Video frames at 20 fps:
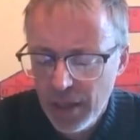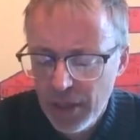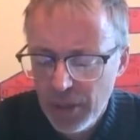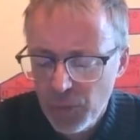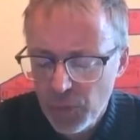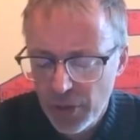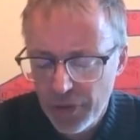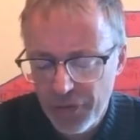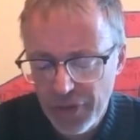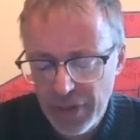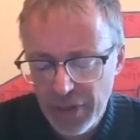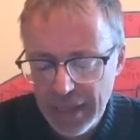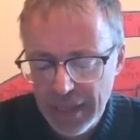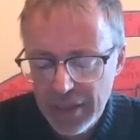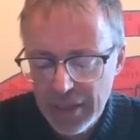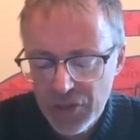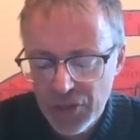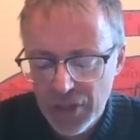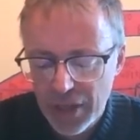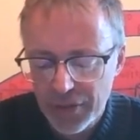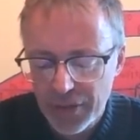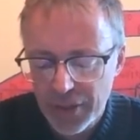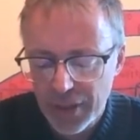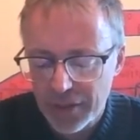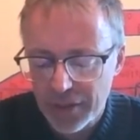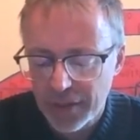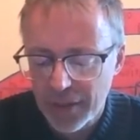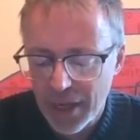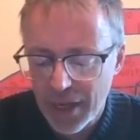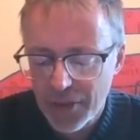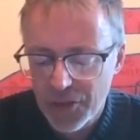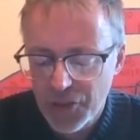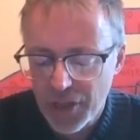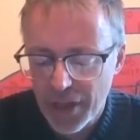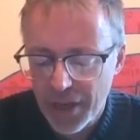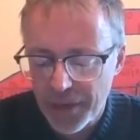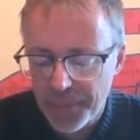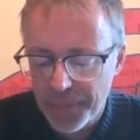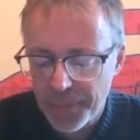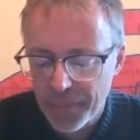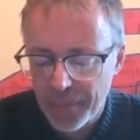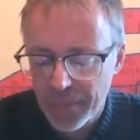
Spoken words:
What if he is down there? I say.